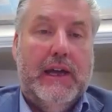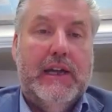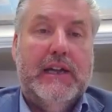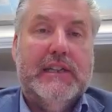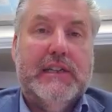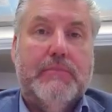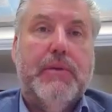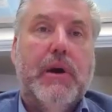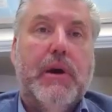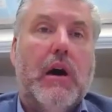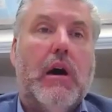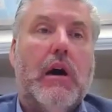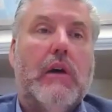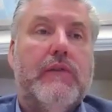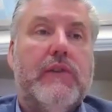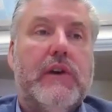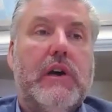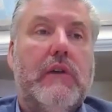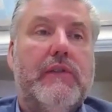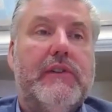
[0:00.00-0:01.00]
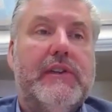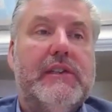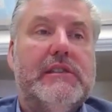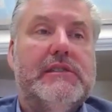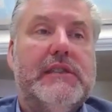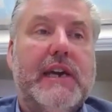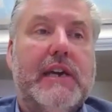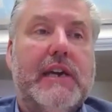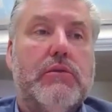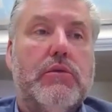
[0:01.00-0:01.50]
as a part of an
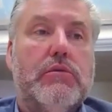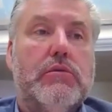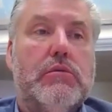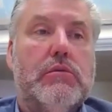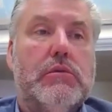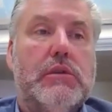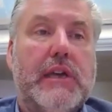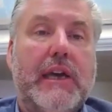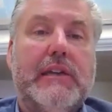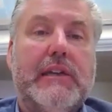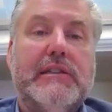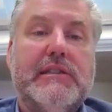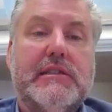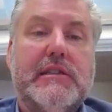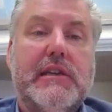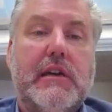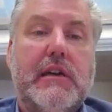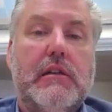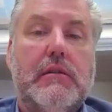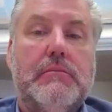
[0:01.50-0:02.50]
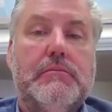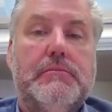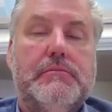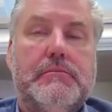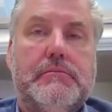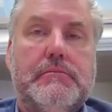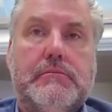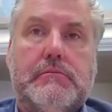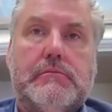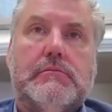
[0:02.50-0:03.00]
integral key skill.
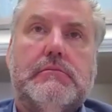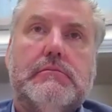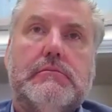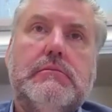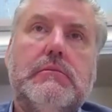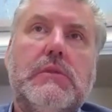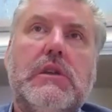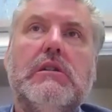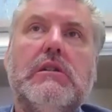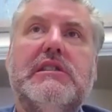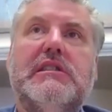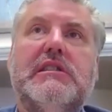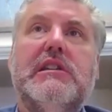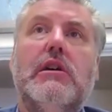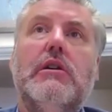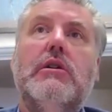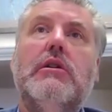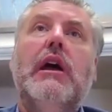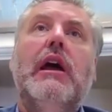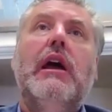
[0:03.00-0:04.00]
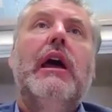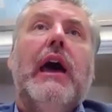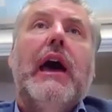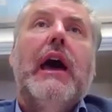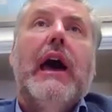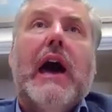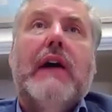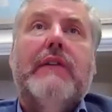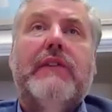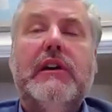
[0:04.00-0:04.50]
So
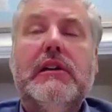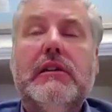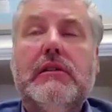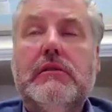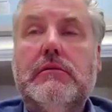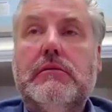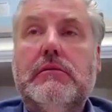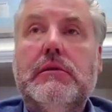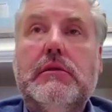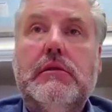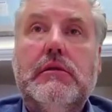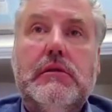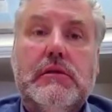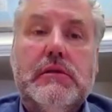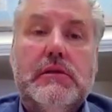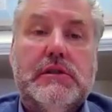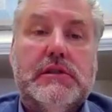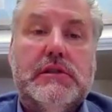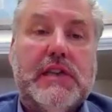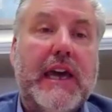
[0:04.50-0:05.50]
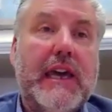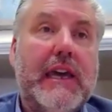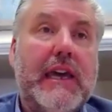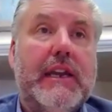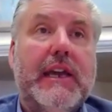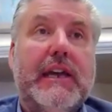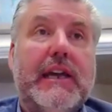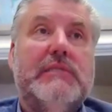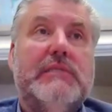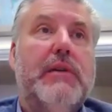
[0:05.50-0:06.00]
having
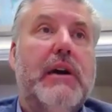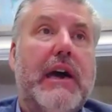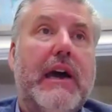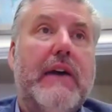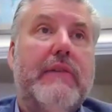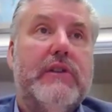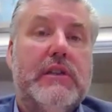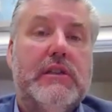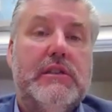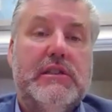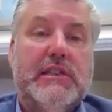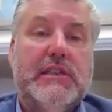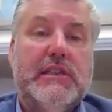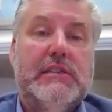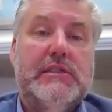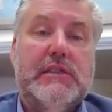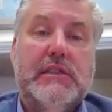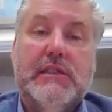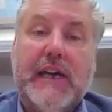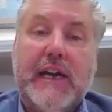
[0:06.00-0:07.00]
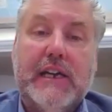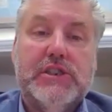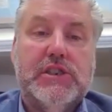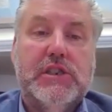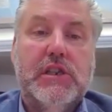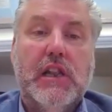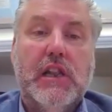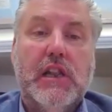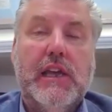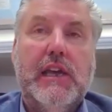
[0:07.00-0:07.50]
taken expert evidence
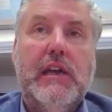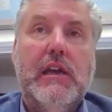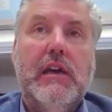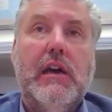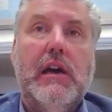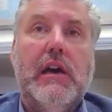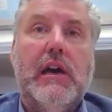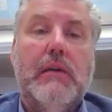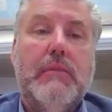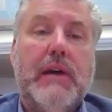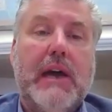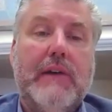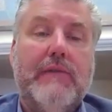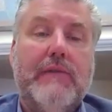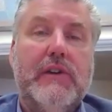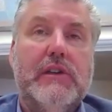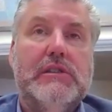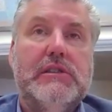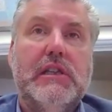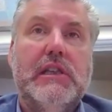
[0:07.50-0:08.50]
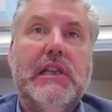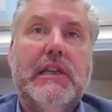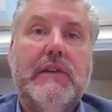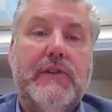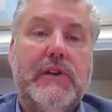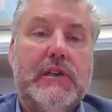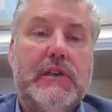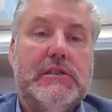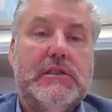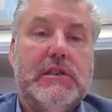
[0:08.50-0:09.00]
internationally, having
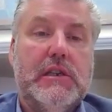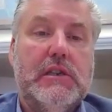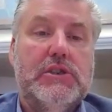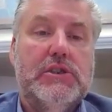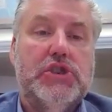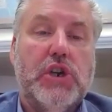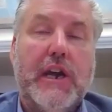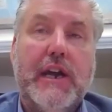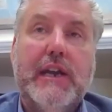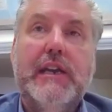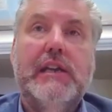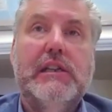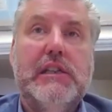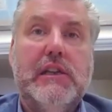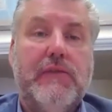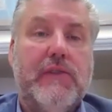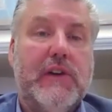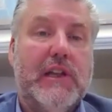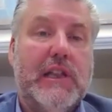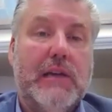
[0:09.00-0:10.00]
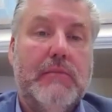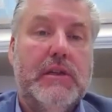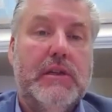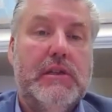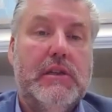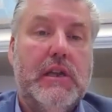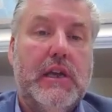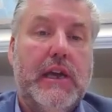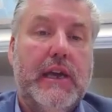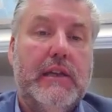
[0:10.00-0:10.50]
delivered training and
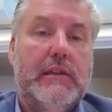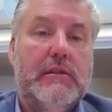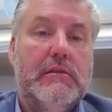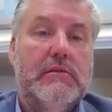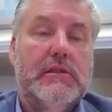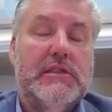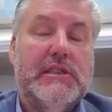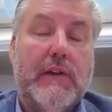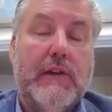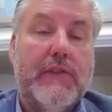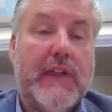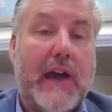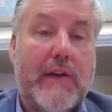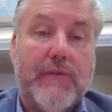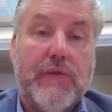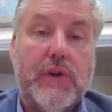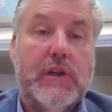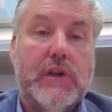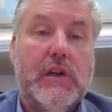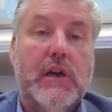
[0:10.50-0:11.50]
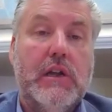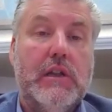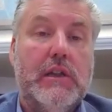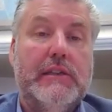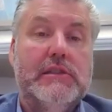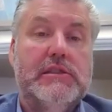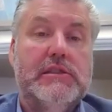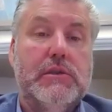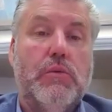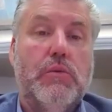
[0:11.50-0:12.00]
development in South Africa
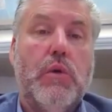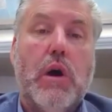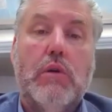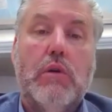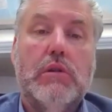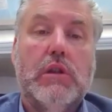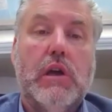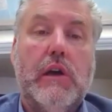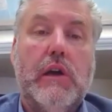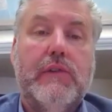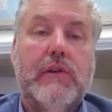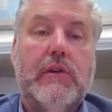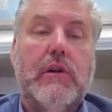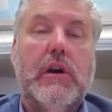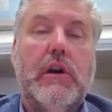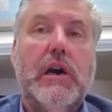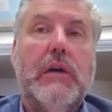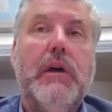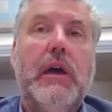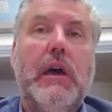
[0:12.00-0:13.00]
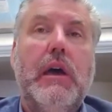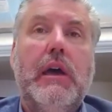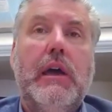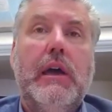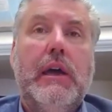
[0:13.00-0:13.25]
linked to wildlife crime,